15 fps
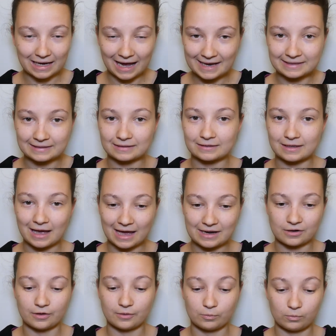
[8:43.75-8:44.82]
I hadn't had
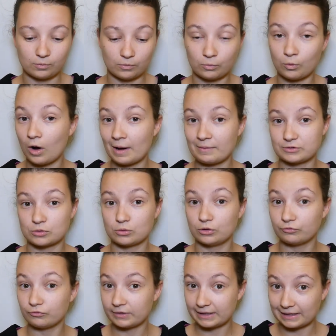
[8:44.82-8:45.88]
a what I would call
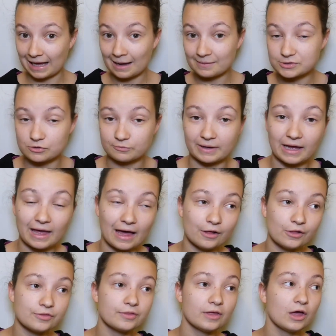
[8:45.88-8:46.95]
a relapse with my
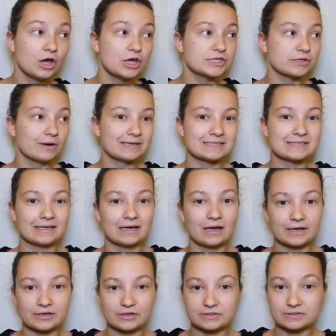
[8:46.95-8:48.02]
health, so I decided
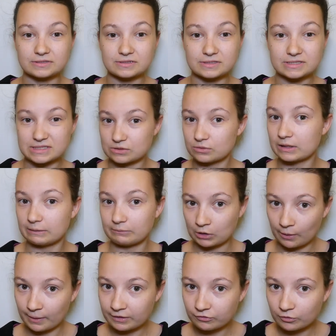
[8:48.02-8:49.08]
I could still keep
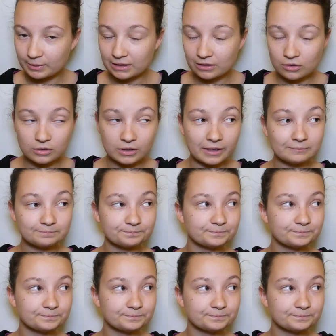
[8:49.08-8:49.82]
going for a bit longer.